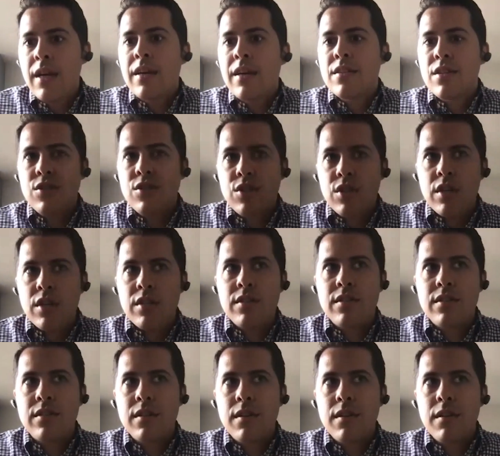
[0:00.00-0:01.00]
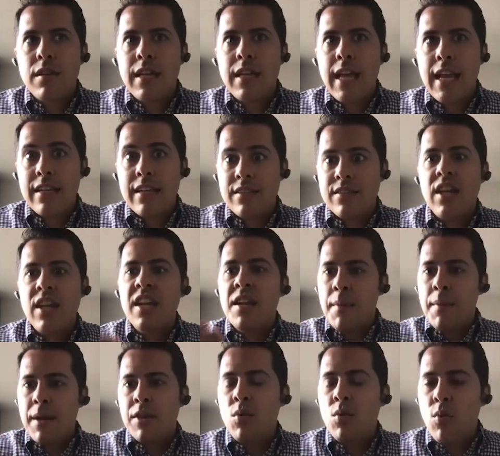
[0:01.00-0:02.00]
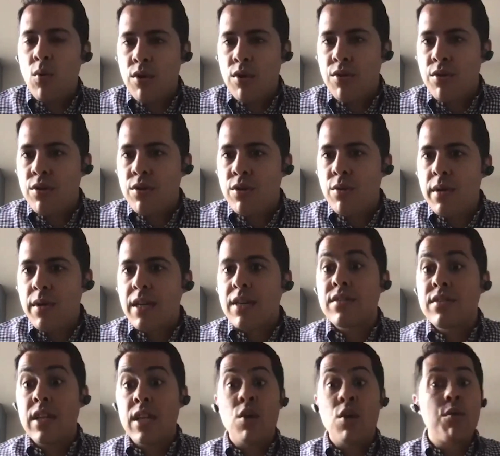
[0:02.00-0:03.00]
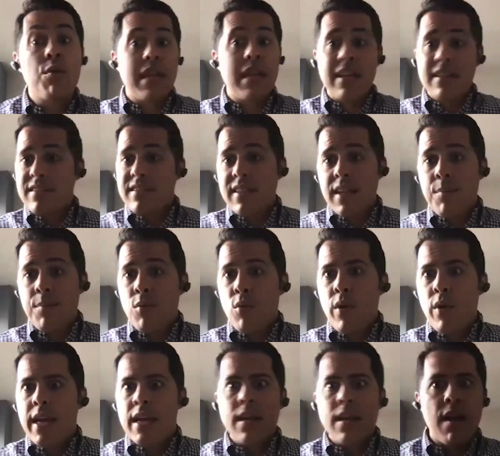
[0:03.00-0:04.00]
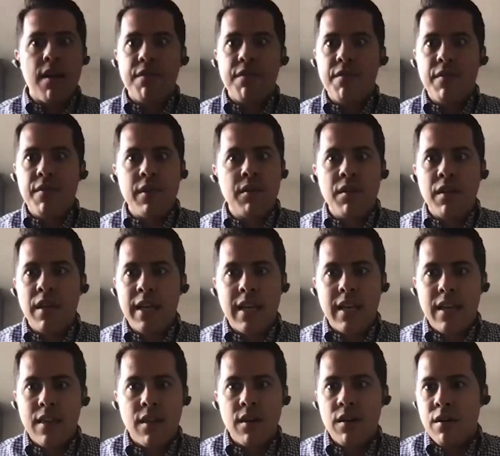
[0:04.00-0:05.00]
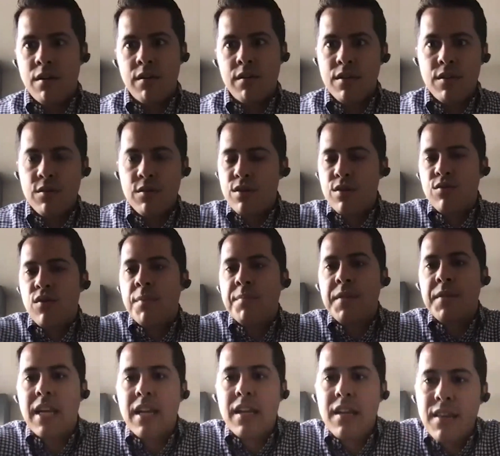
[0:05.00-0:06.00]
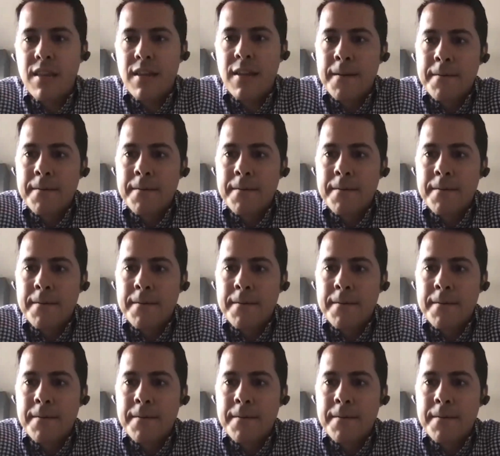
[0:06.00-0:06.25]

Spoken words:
to just get excited about the work they're doing, because they know they can step away and not feel like they're disrupting anything.